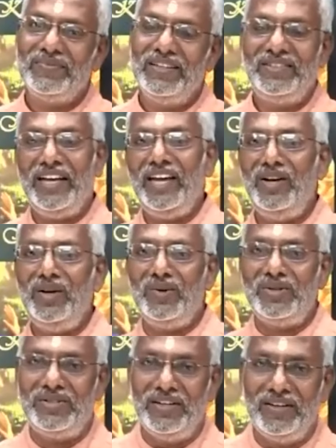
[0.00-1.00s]
Second
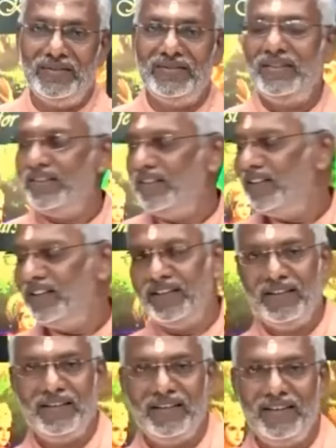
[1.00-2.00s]
question.
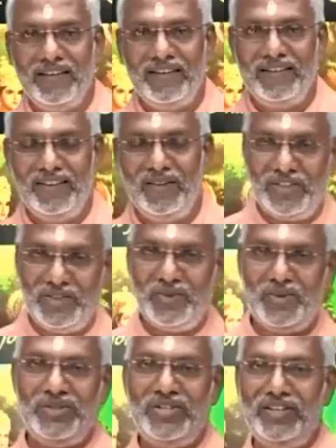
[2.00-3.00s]
The first
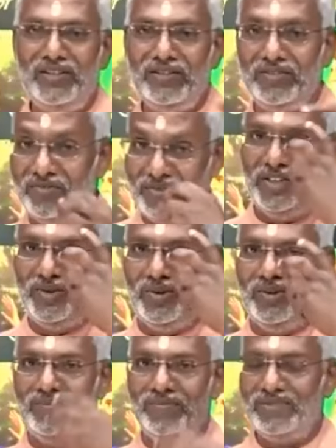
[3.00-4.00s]
question, very
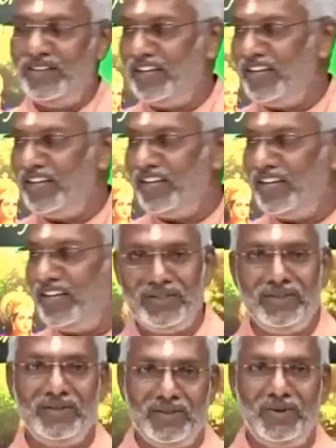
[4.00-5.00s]
good. Second question,
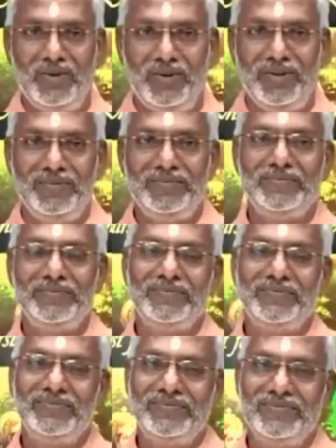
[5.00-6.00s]
good.
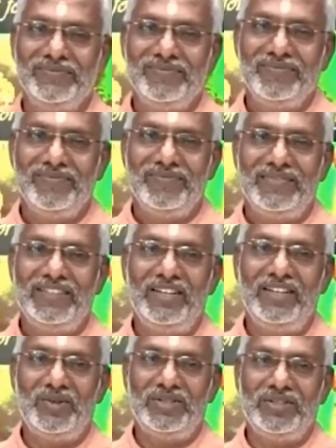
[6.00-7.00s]

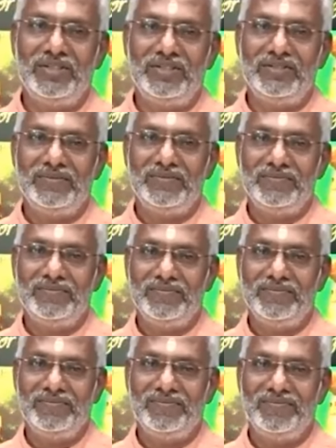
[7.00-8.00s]

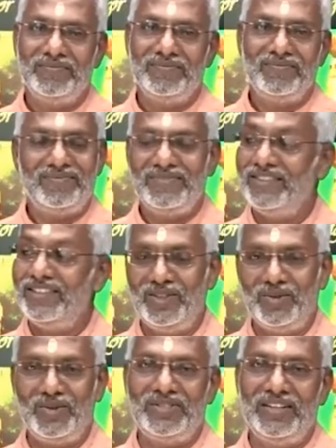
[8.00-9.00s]
The third
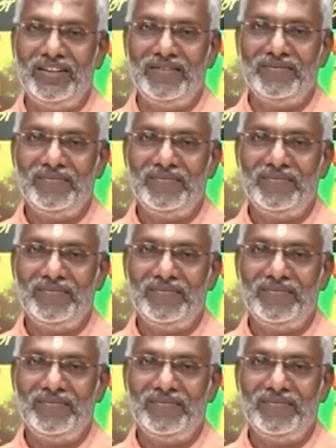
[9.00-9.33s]
question.